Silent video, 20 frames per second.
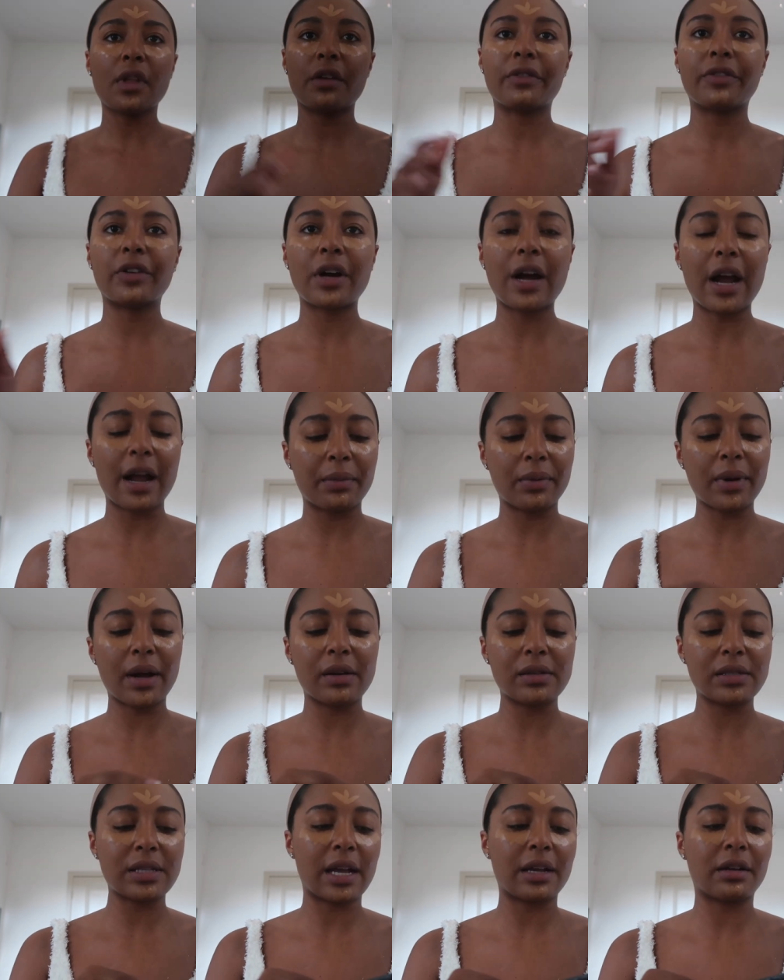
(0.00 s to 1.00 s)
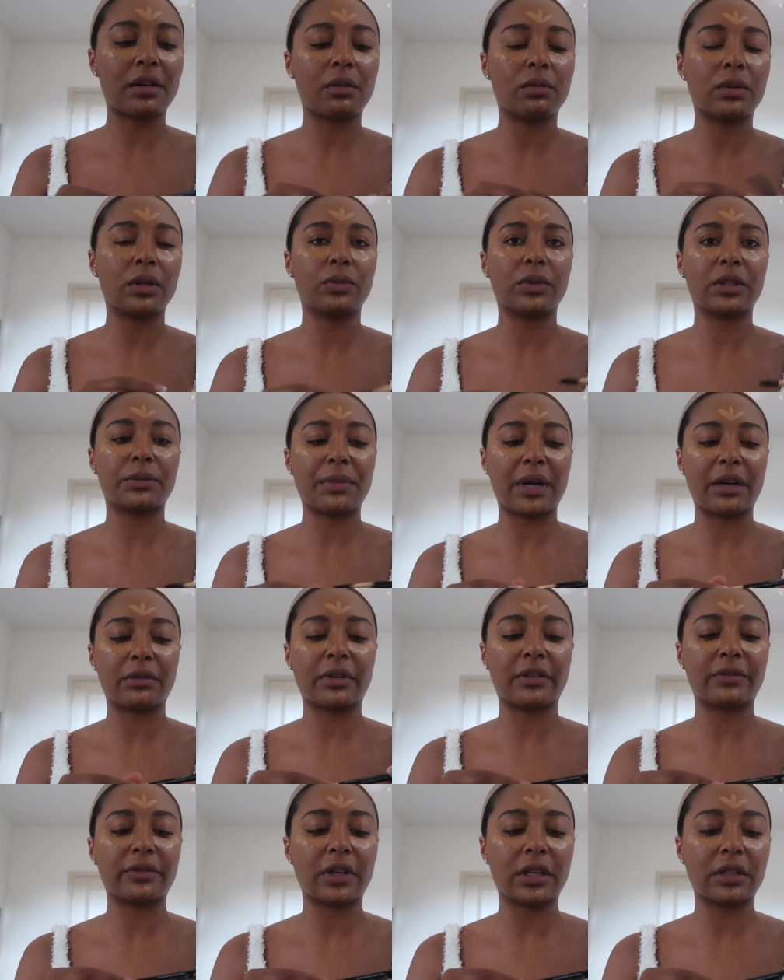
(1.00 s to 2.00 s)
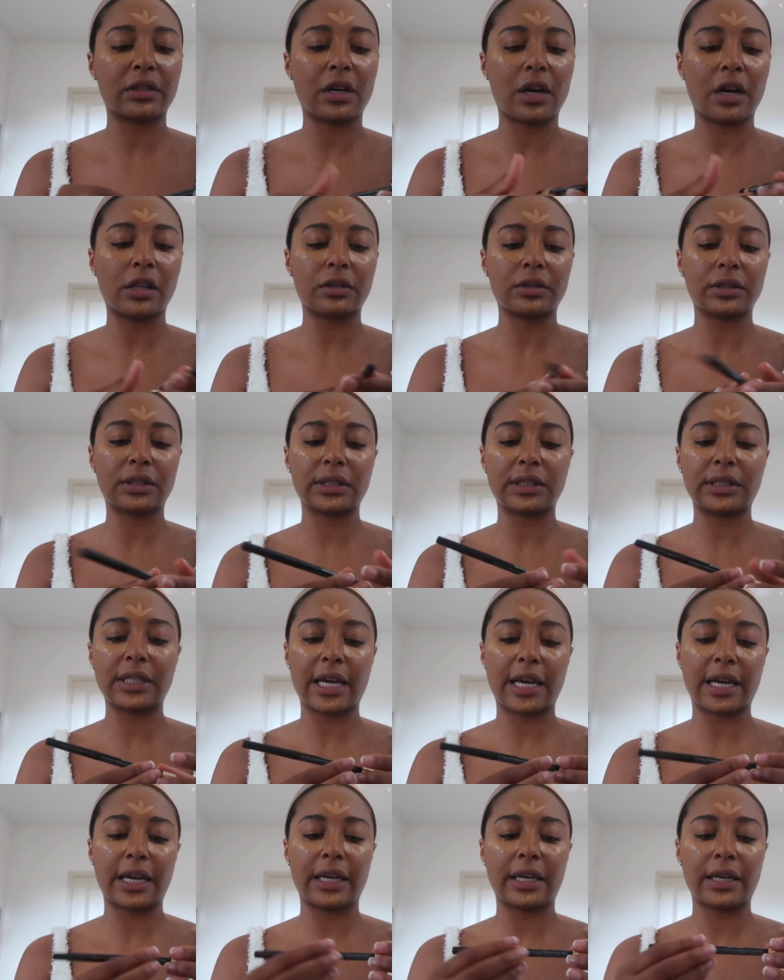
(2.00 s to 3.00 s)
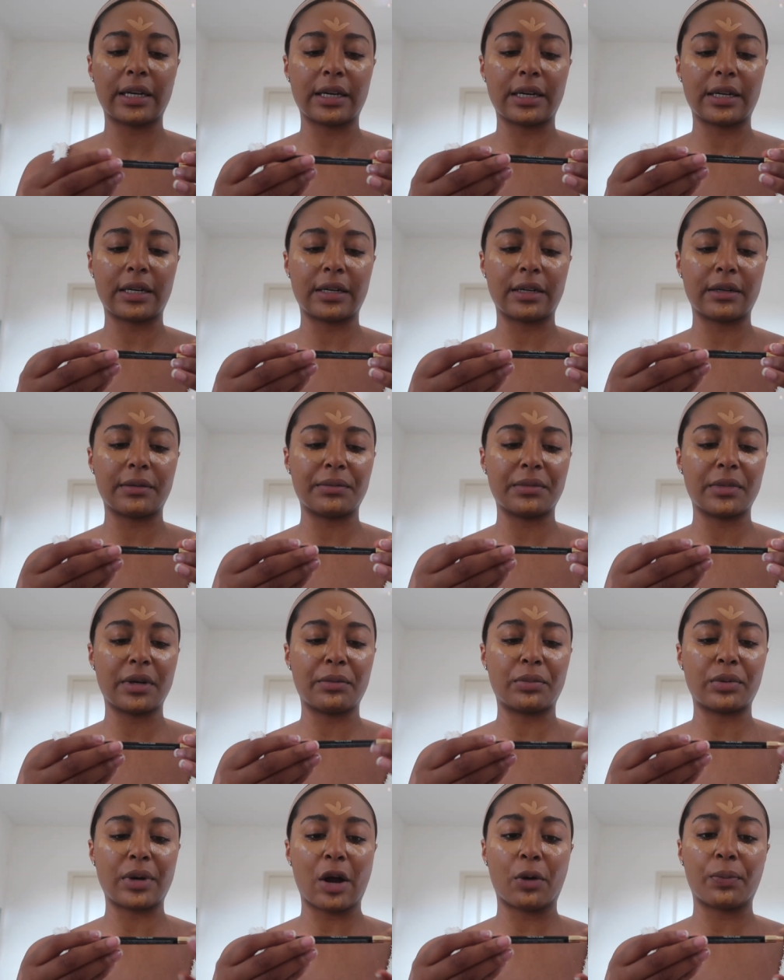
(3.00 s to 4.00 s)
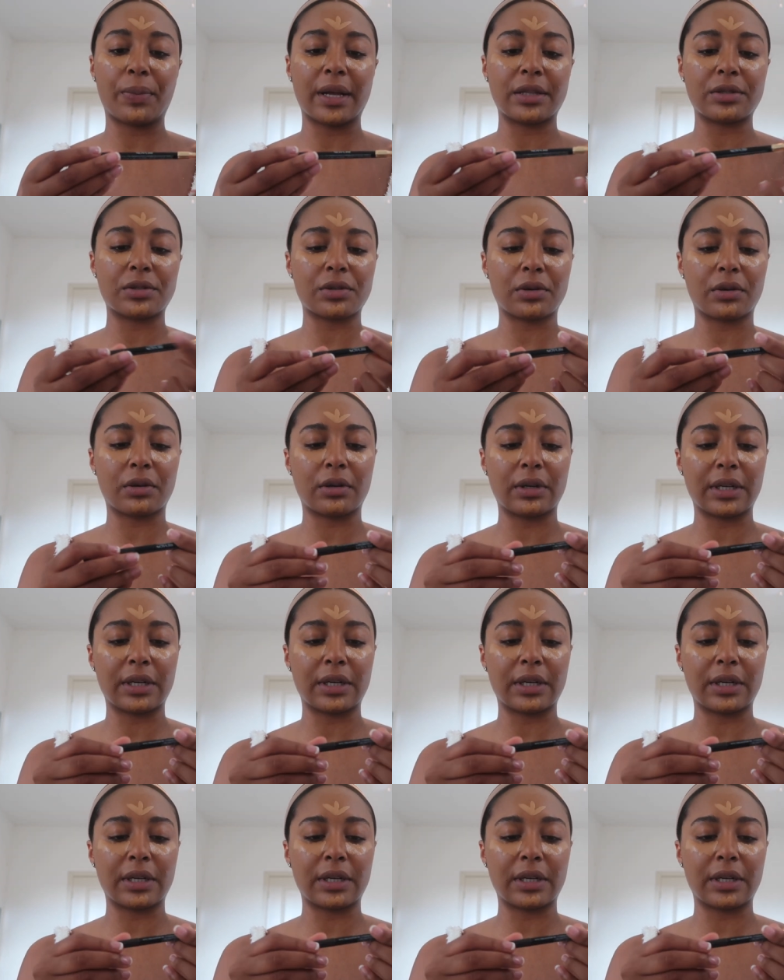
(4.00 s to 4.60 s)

For eyebrows, I go in with my Revlon Color Stay um, brow pencil.